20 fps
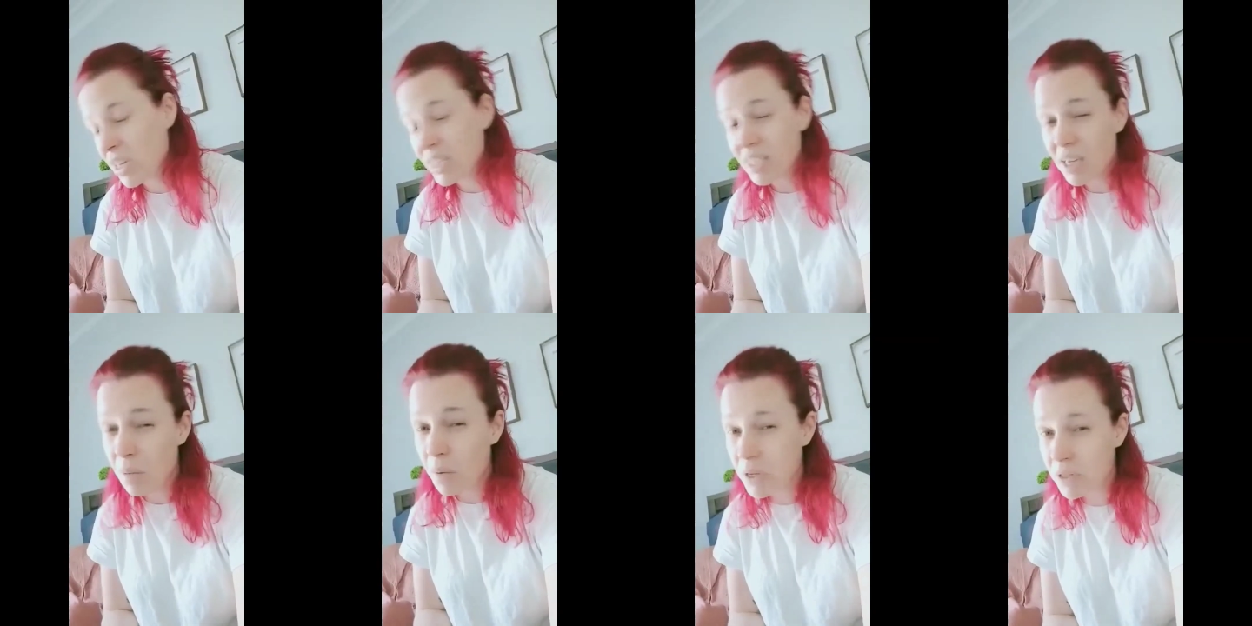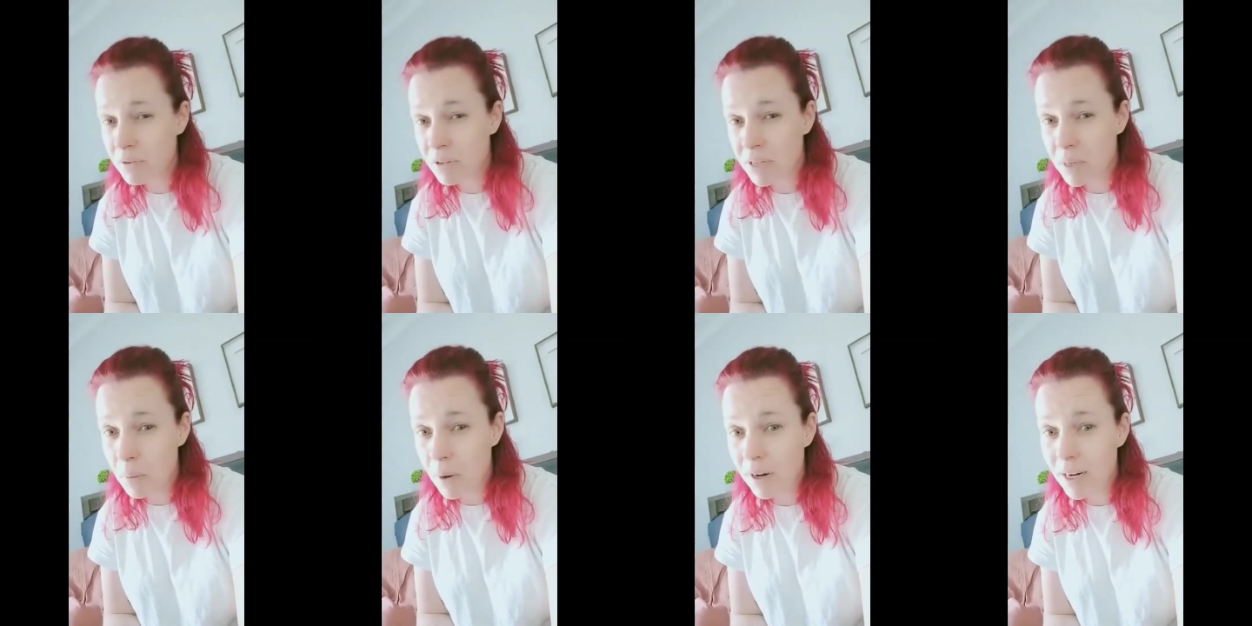I was
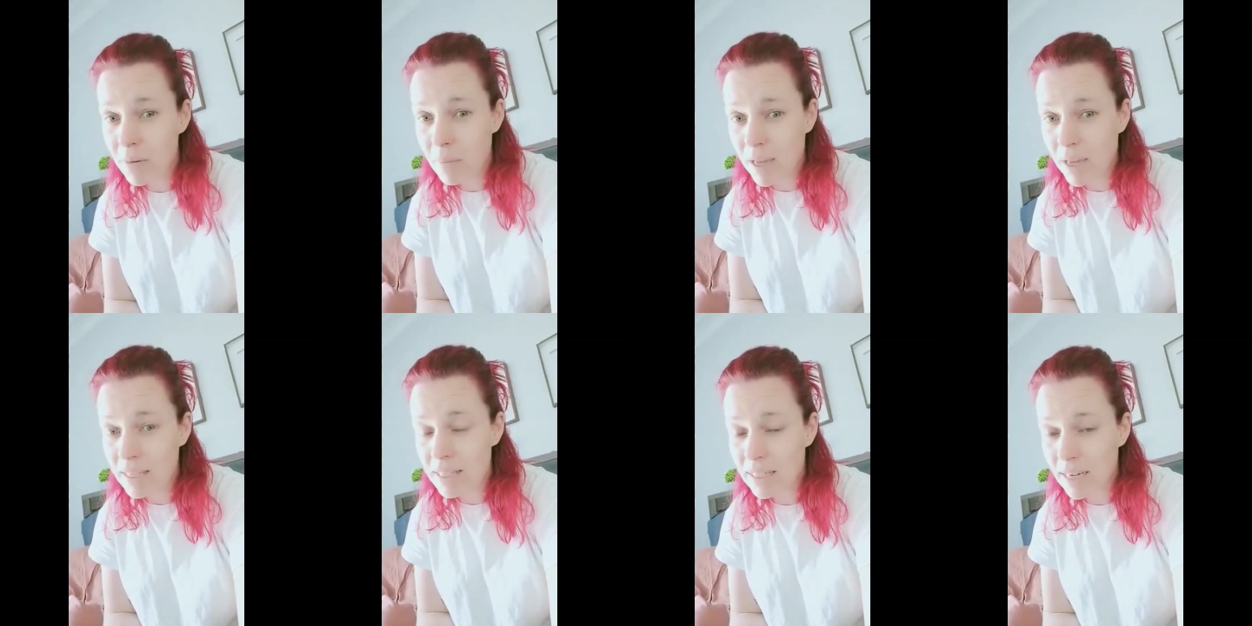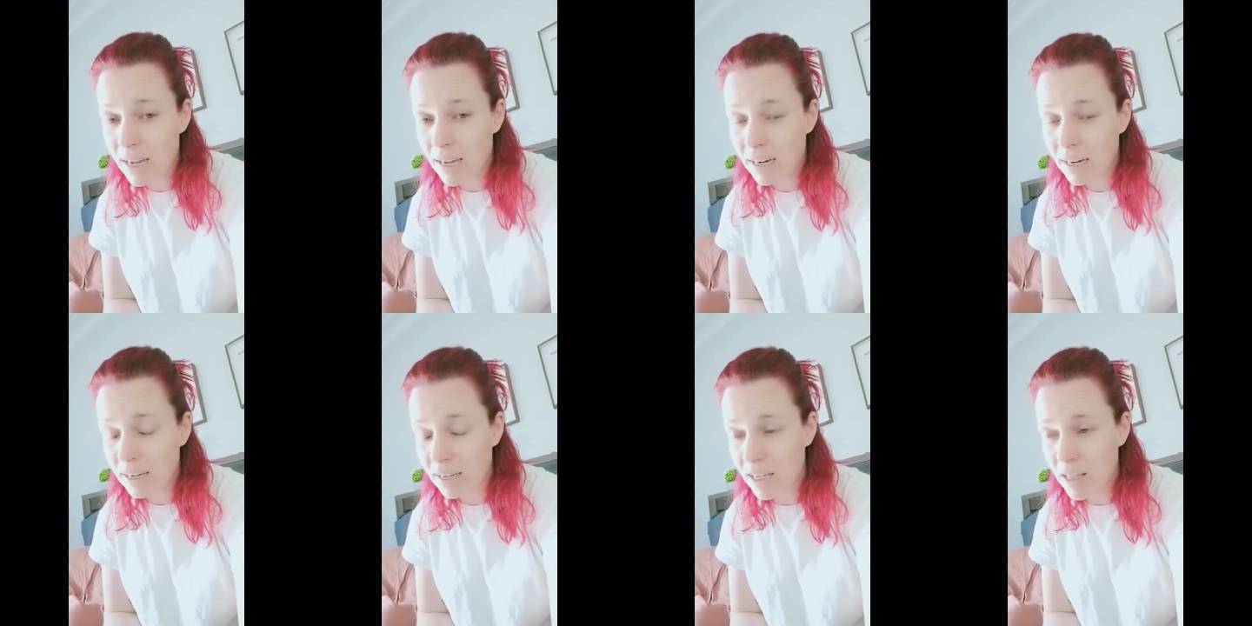really worried about
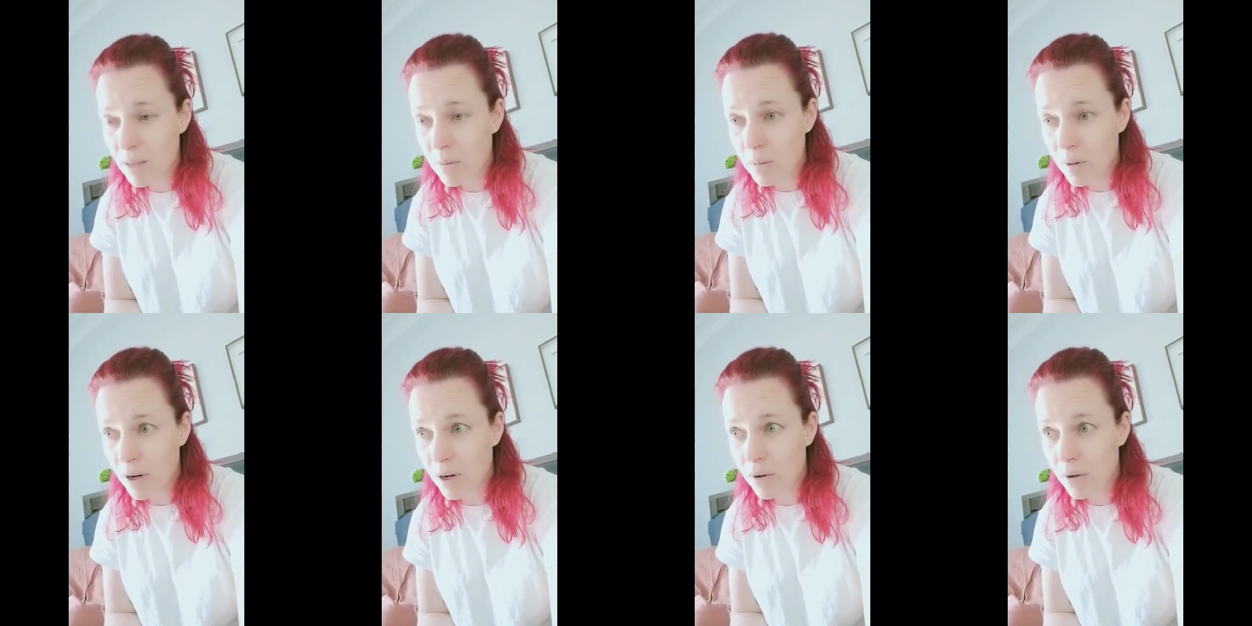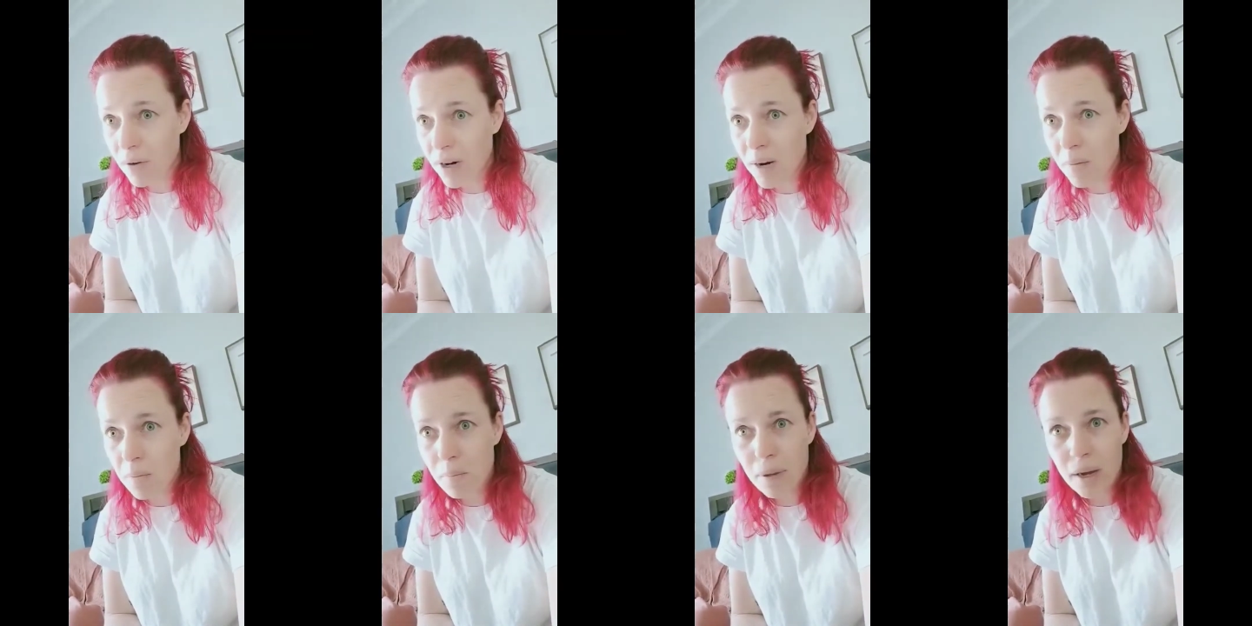starting another
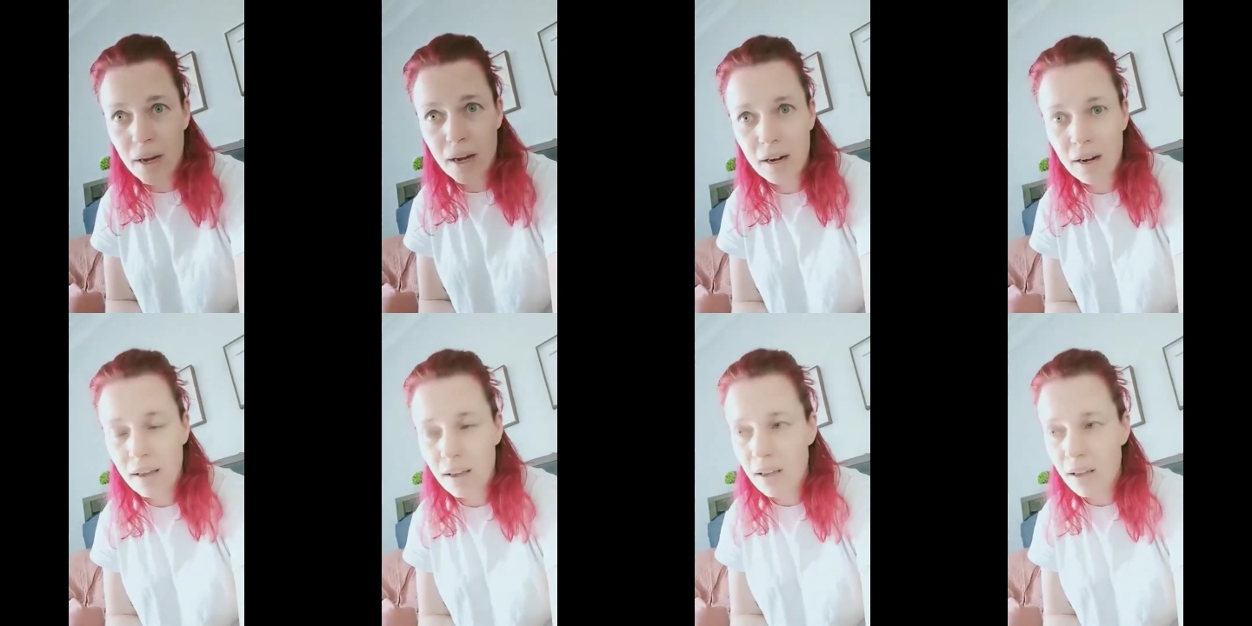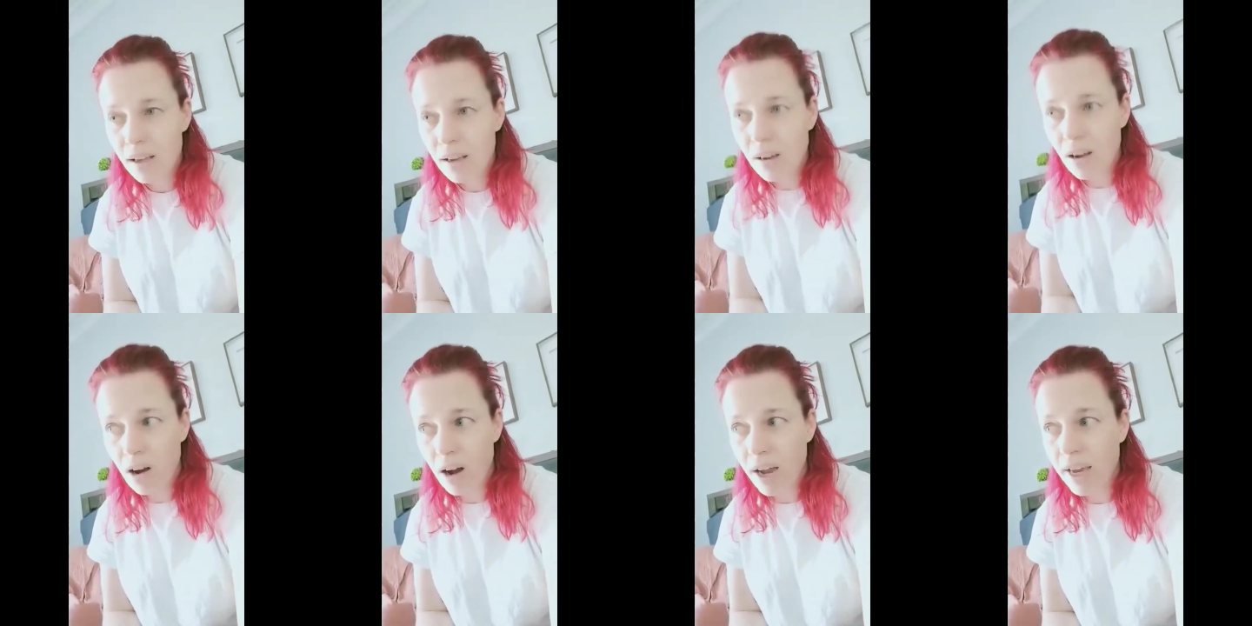program, but
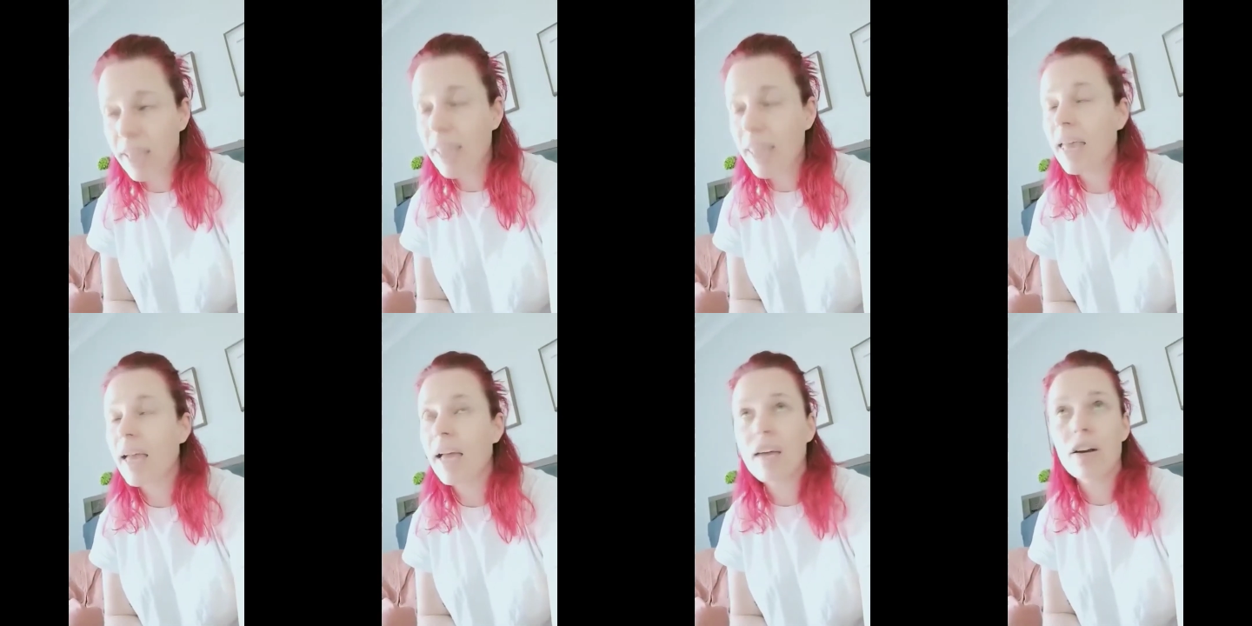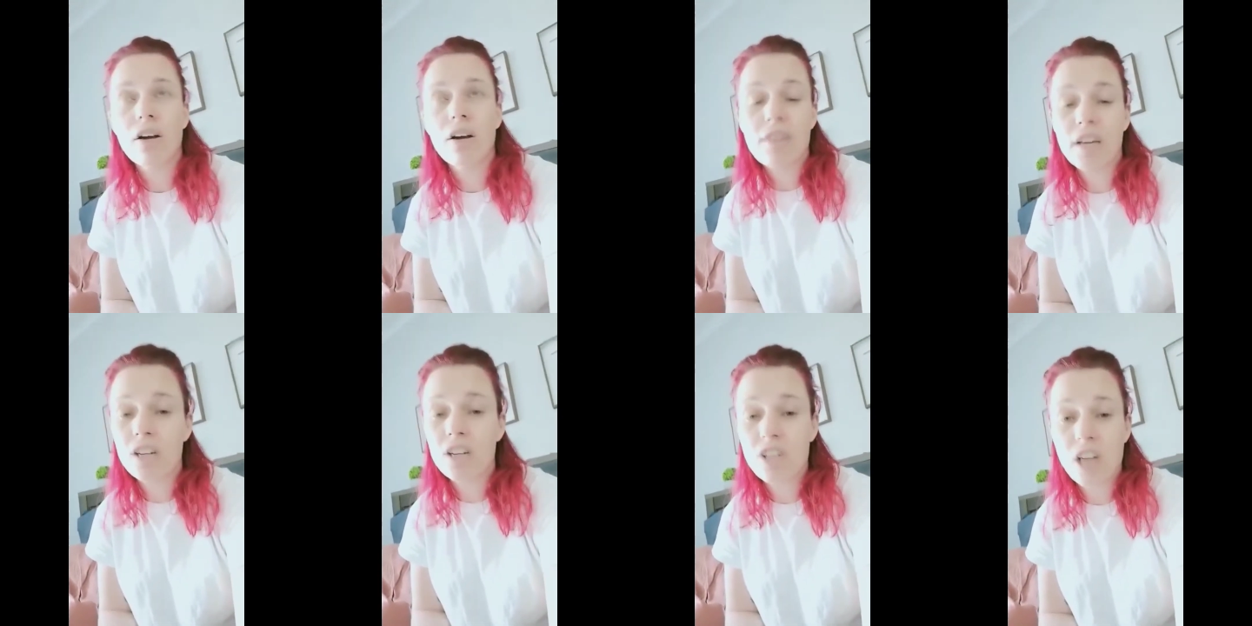I
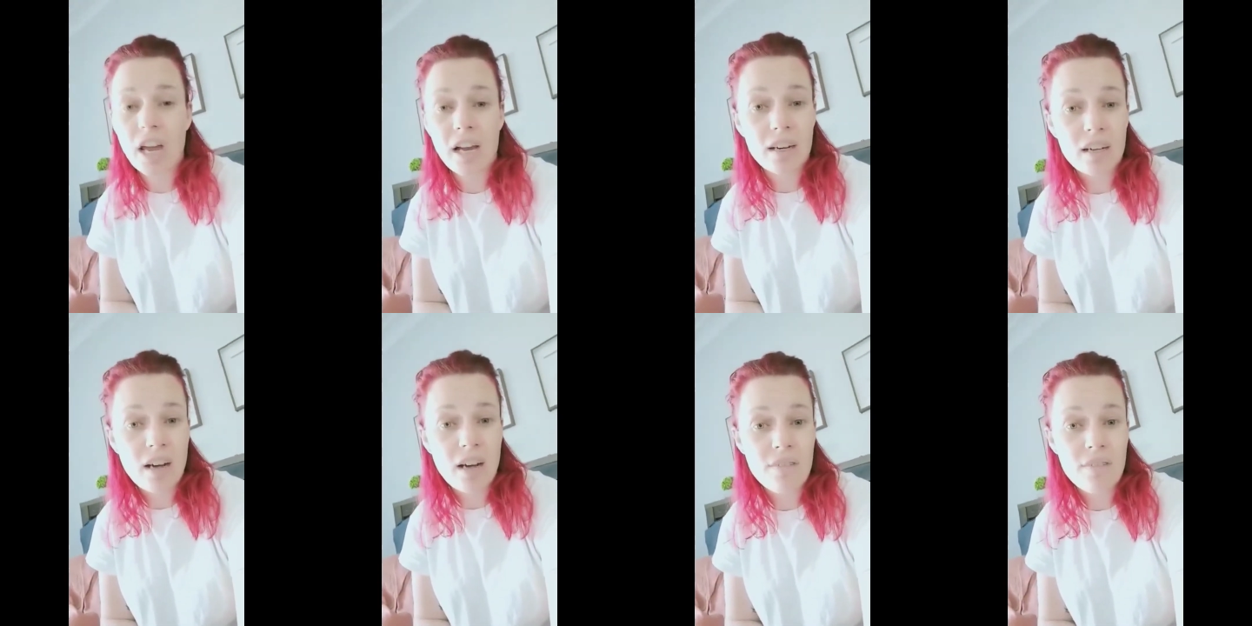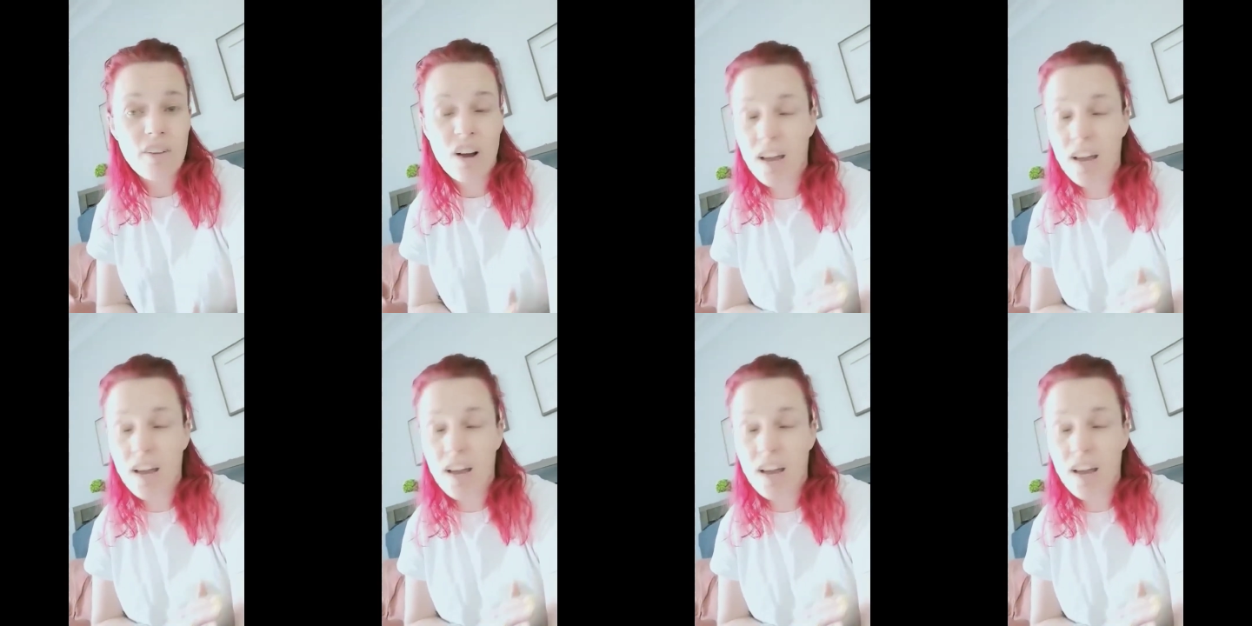cannot thank Jack enough.